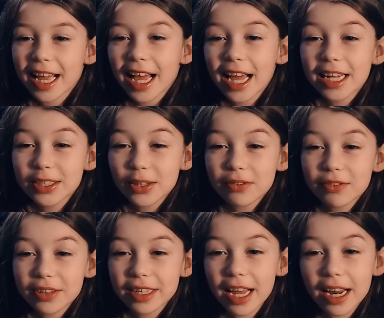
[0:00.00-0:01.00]
And don't
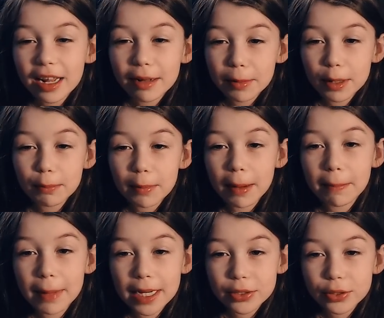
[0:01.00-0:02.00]
forget about my
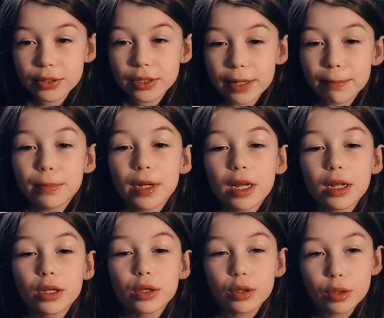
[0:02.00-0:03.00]
mentorship,
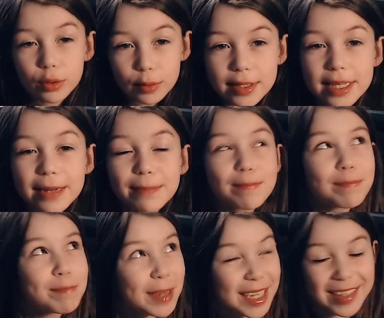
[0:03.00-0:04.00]

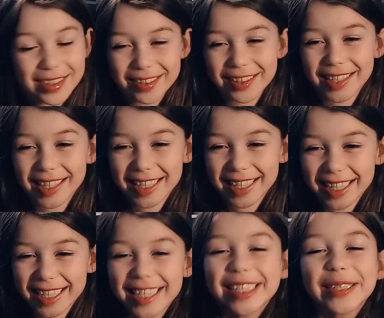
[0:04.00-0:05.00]
LucidPIXUL. And
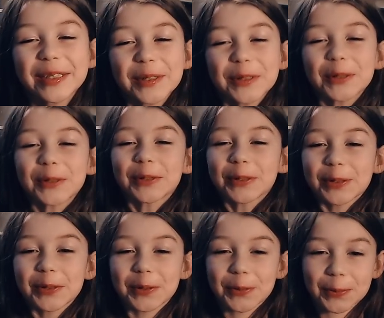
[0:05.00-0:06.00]
the Brush Sauce
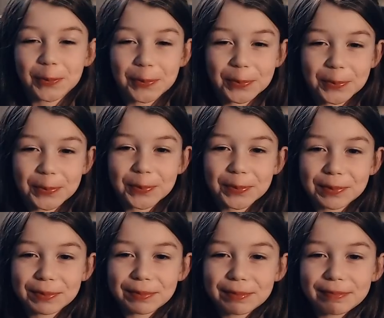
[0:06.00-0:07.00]
Theater art
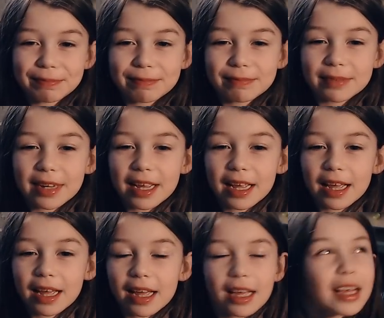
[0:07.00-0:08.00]
contest.
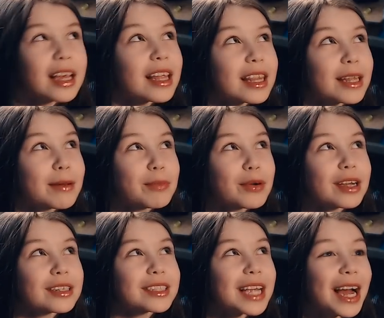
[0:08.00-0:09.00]
That's gonna be the
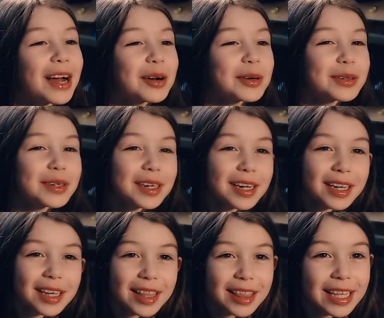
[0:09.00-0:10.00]
Brush Out
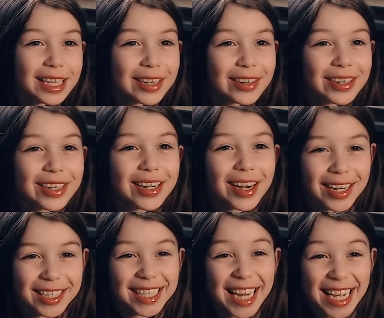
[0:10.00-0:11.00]
Theater
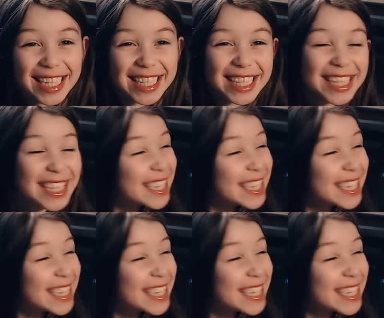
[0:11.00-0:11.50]
contest.